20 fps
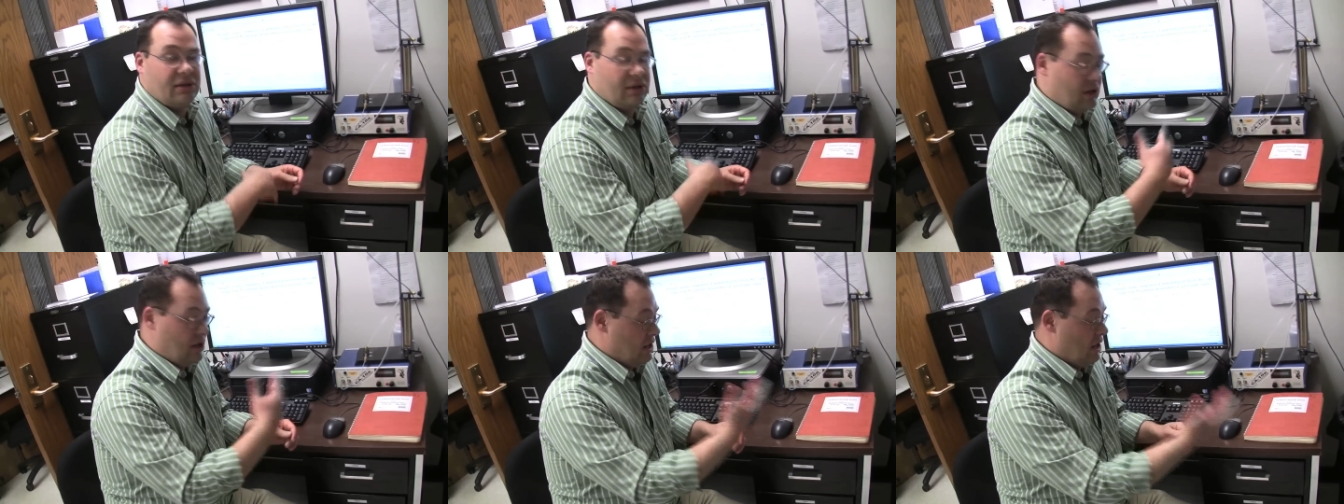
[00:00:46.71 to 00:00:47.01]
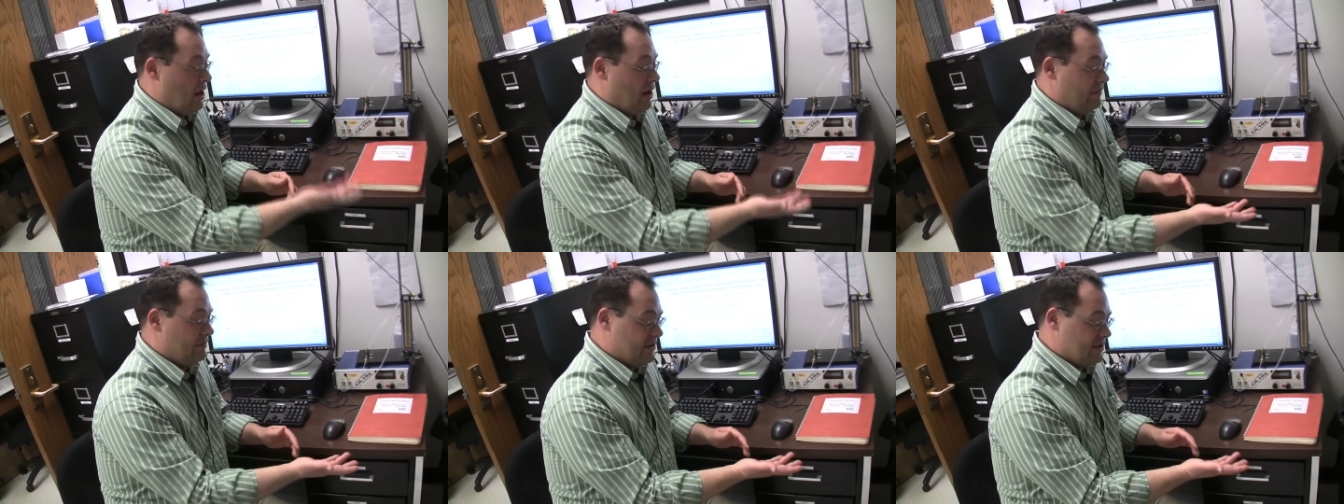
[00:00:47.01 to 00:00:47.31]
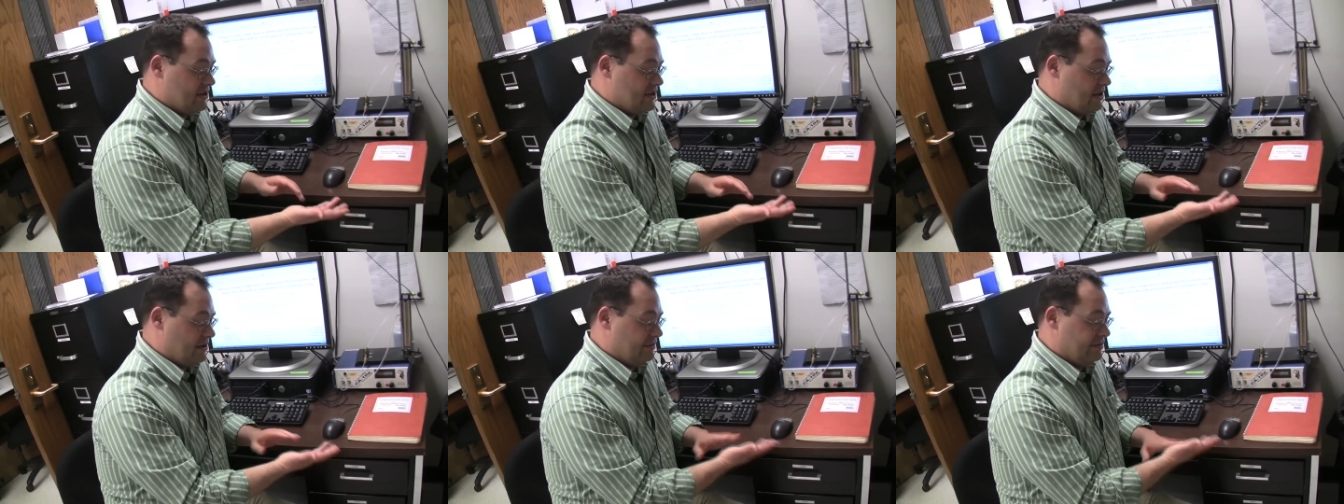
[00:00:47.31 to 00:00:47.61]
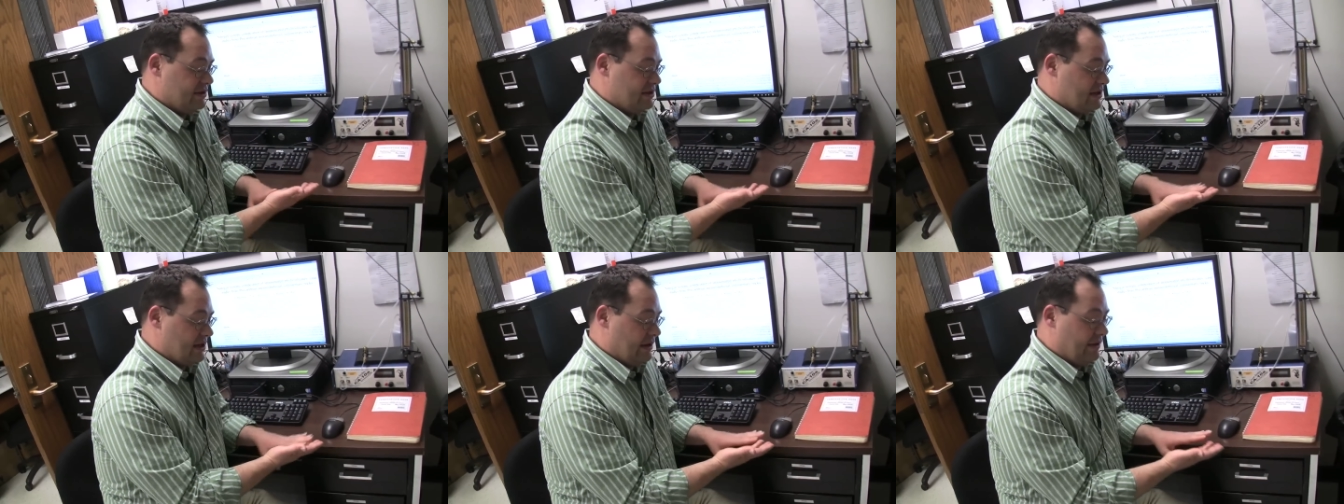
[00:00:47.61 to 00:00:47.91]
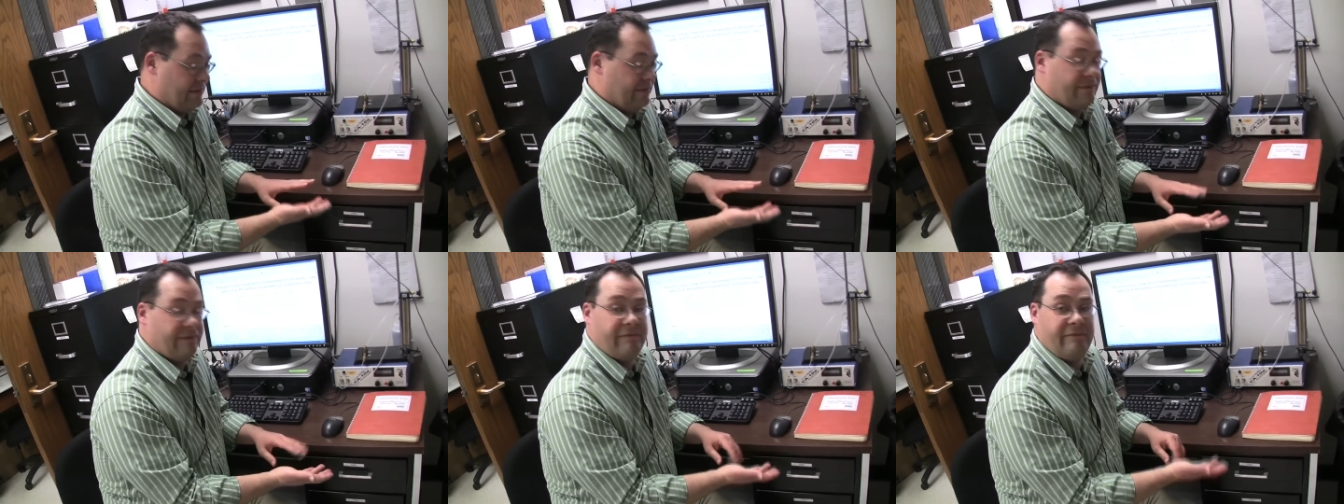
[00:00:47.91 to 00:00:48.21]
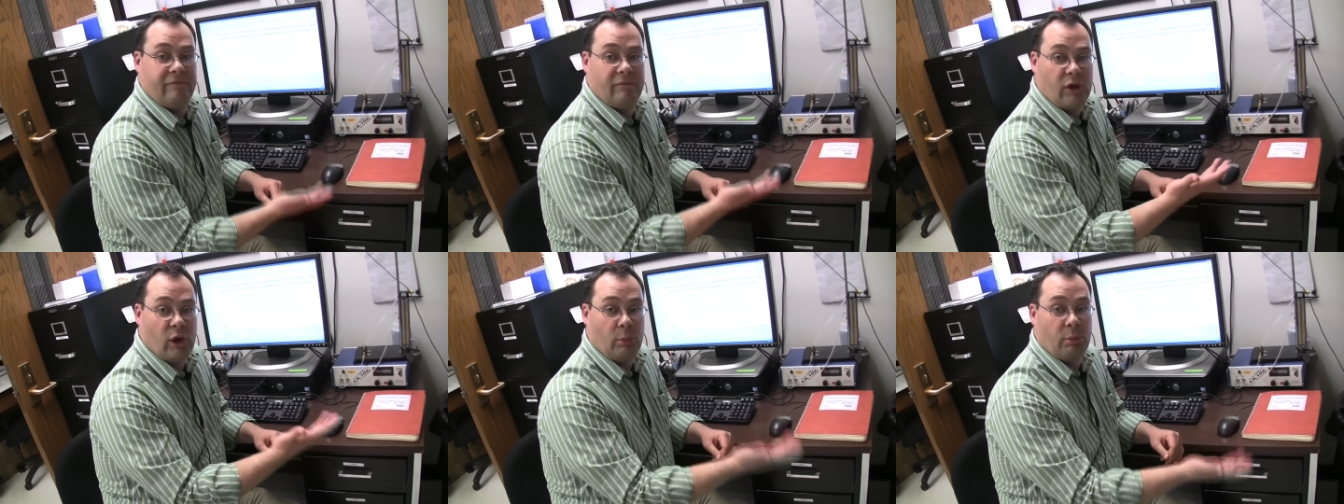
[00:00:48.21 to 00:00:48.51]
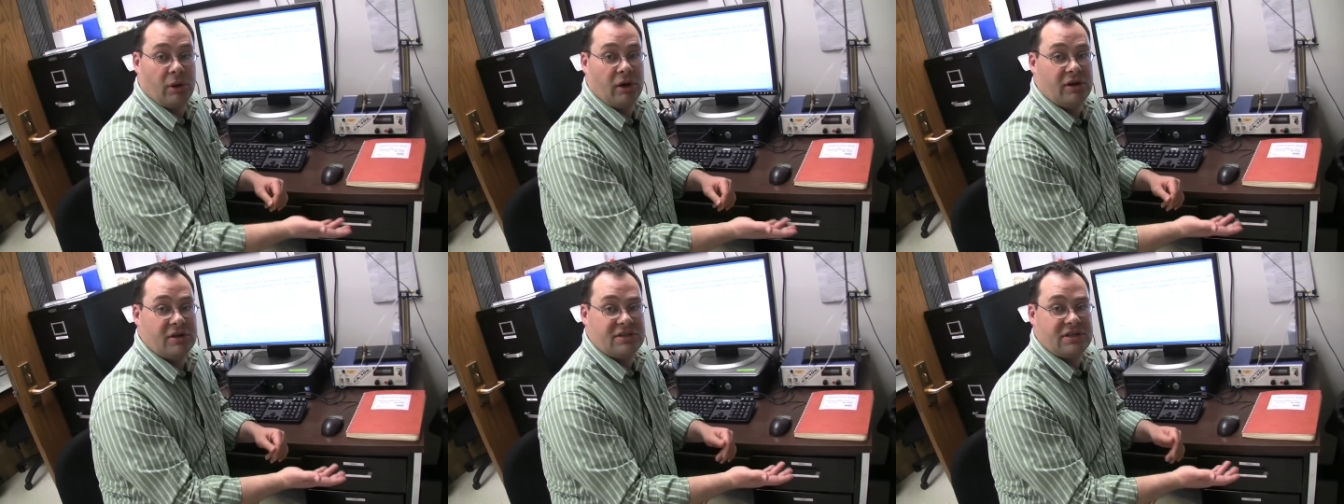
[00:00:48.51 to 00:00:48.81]
and off the surface of a
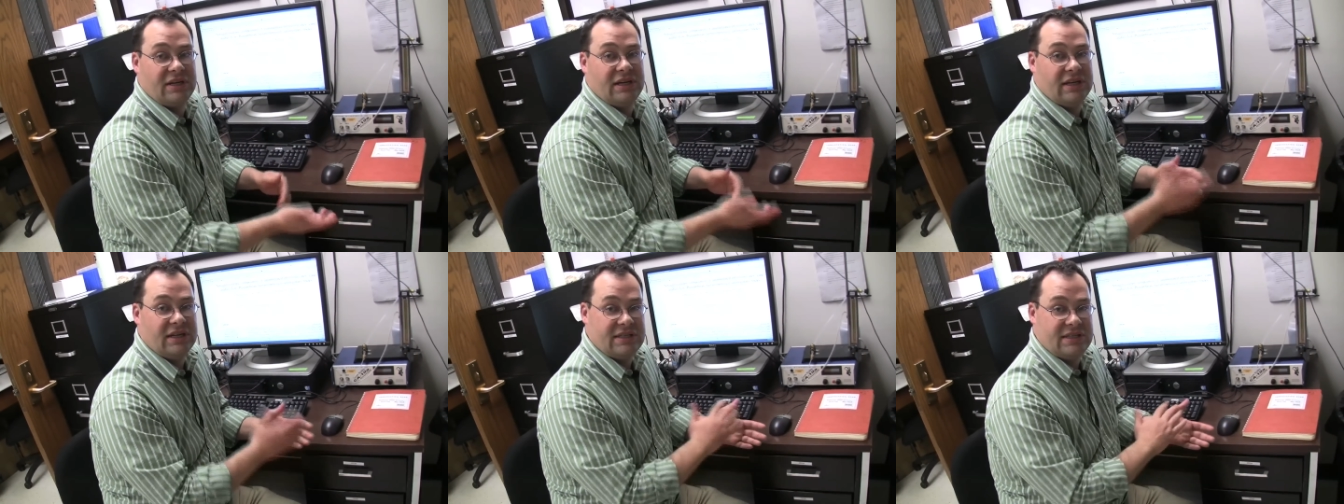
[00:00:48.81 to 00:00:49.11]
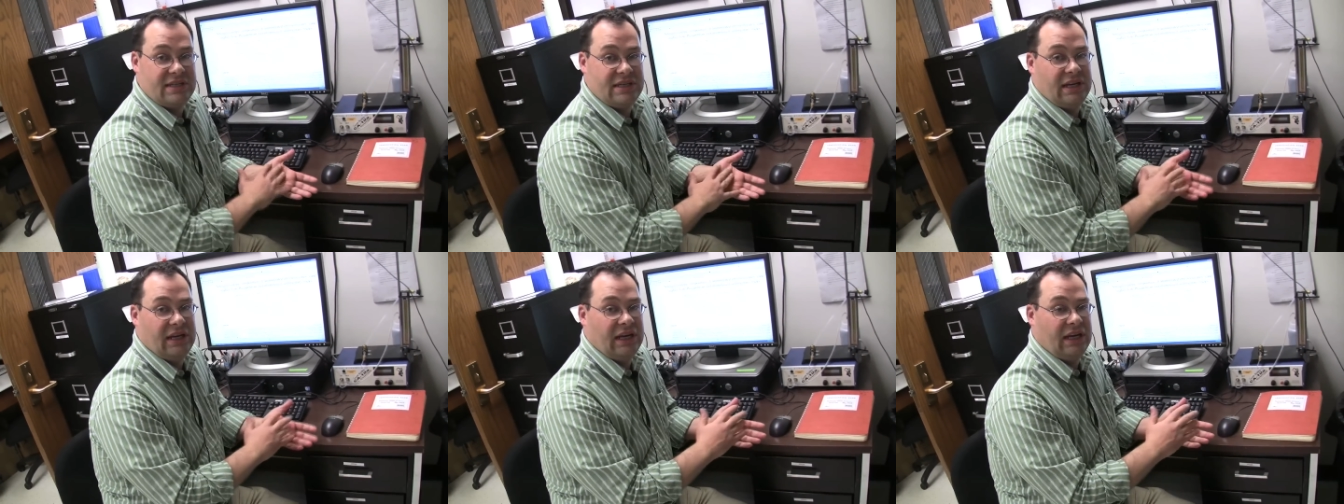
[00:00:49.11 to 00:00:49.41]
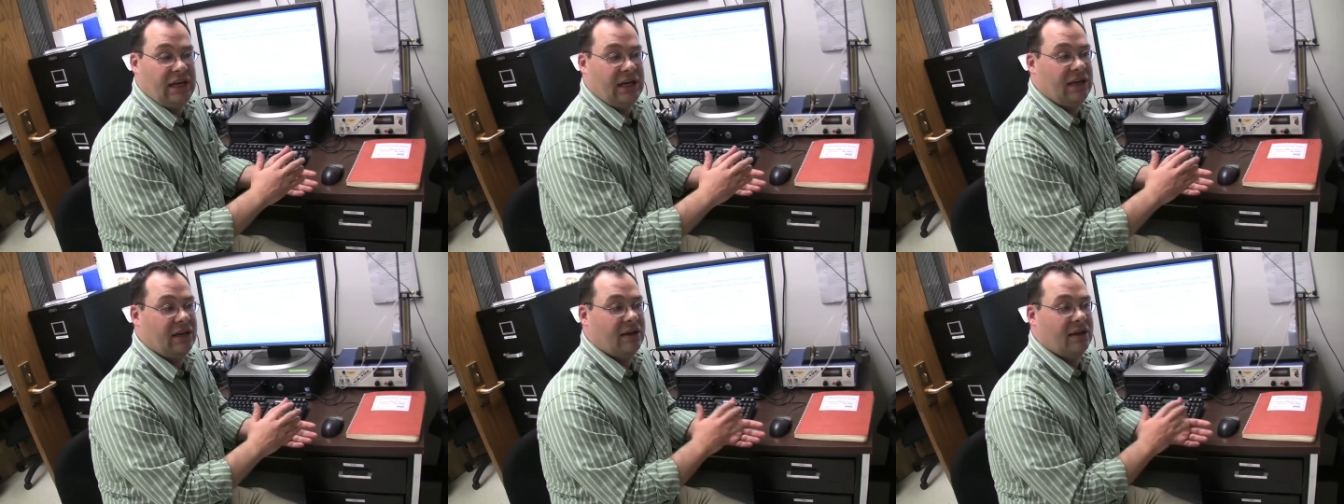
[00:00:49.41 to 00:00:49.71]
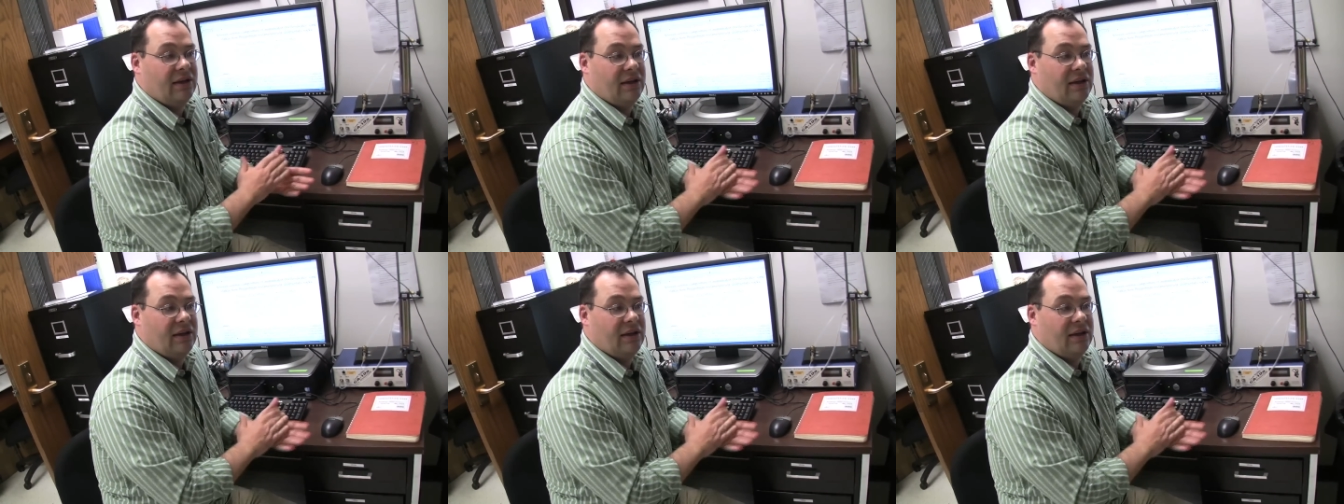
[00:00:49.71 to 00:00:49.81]
person and see